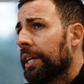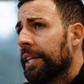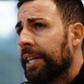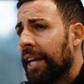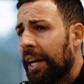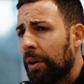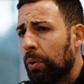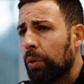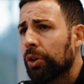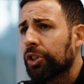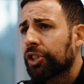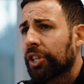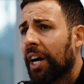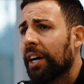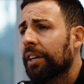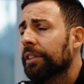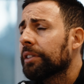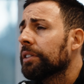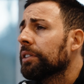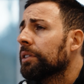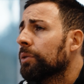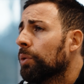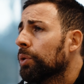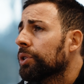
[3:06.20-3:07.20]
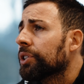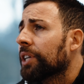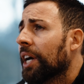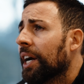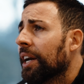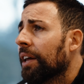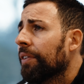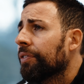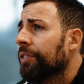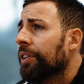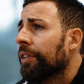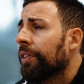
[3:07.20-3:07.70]
Yeah, it was hard. It was
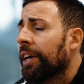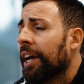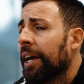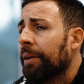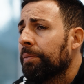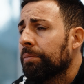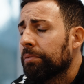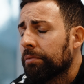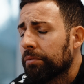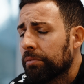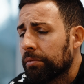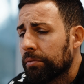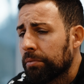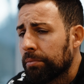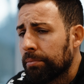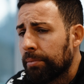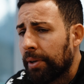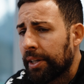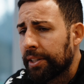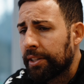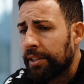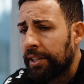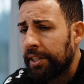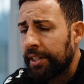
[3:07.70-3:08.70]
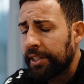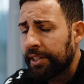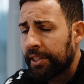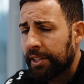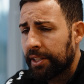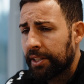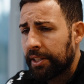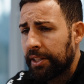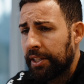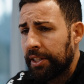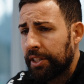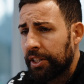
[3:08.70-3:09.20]
hard after the game, but this
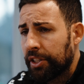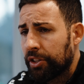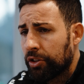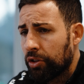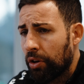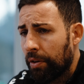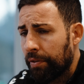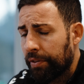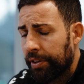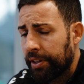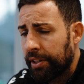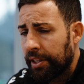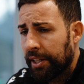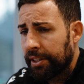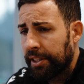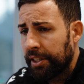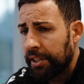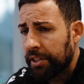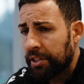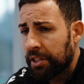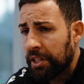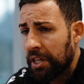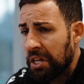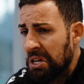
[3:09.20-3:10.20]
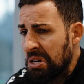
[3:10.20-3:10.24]
this is something that is